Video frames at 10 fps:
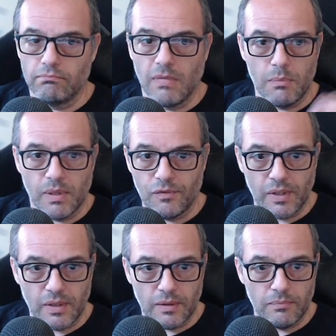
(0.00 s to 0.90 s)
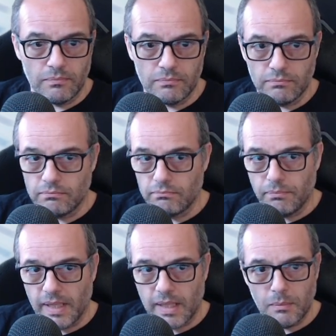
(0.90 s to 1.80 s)
my preferred
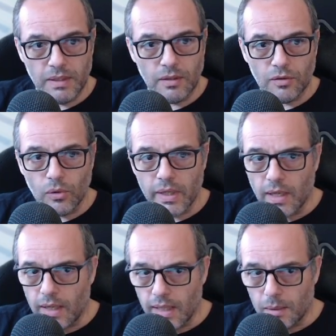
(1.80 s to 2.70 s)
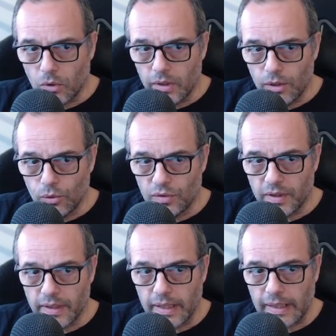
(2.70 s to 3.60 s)
parameter, so I am only
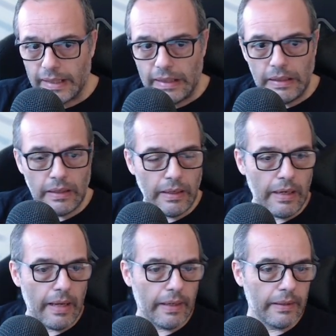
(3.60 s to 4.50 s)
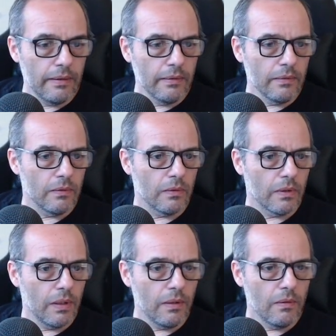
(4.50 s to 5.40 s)
using the key line.
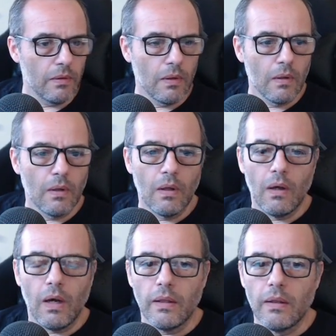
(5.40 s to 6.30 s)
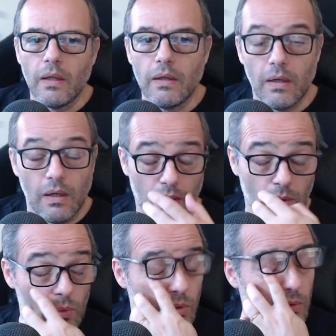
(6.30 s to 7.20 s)
Okay, and then I
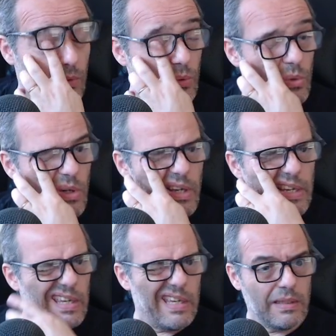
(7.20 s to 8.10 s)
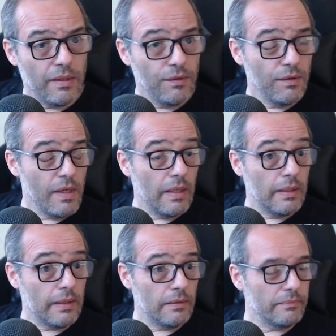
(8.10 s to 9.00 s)
want to create a
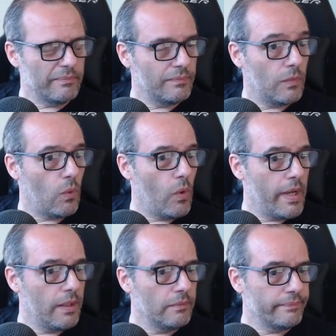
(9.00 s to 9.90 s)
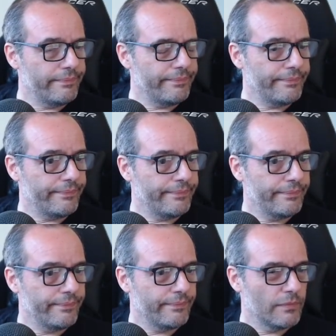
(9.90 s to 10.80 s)
signal when,
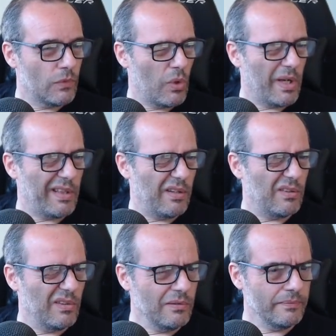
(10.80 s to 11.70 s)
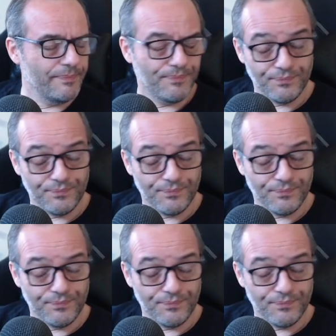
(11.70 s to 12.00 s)
look at this, no?